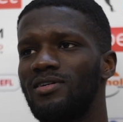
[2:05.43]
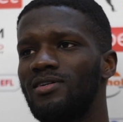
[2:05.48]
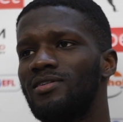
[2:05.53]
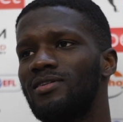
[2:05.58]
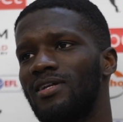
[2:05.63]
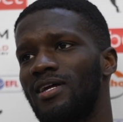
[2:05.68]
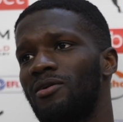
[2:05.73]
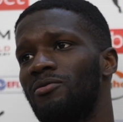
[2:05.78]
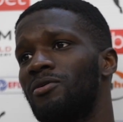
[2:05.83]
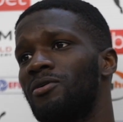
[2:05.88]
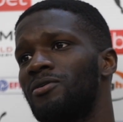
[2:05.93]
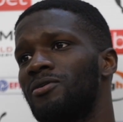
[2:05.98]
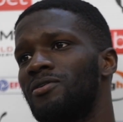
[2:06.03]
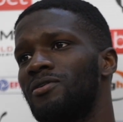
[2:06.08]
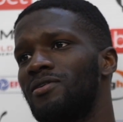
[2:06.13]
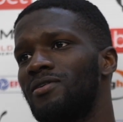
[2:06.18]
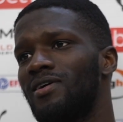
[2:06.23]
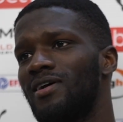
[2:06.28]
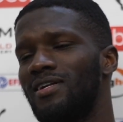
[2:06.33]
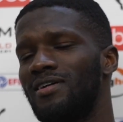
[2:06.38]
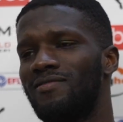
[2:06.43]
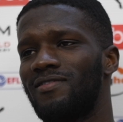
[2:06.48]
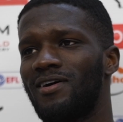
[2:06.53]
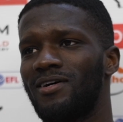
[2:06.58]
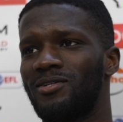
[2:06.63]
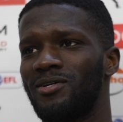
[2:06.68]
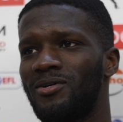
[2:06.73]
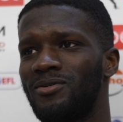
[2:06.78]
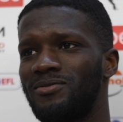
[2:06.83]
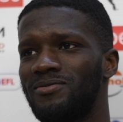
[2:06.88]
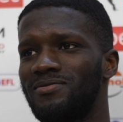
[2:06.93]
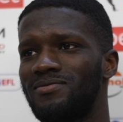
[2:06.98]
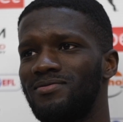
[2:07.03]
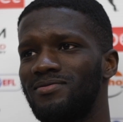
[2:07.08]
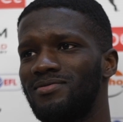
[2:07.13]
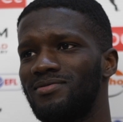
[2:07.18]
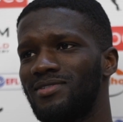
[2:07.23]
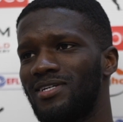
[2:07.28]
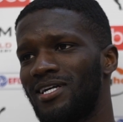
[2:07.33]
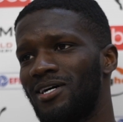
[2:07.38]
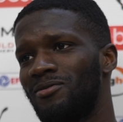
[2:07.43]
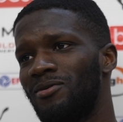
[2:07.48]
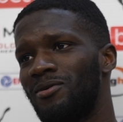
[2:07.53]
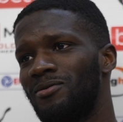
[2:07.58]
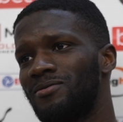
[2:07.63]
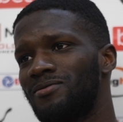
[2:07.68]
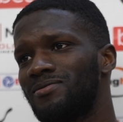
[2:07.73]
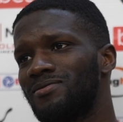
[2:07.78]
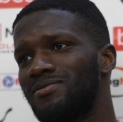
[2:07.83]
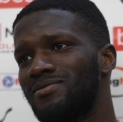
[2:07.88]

then I will. And if I don't, then I won't.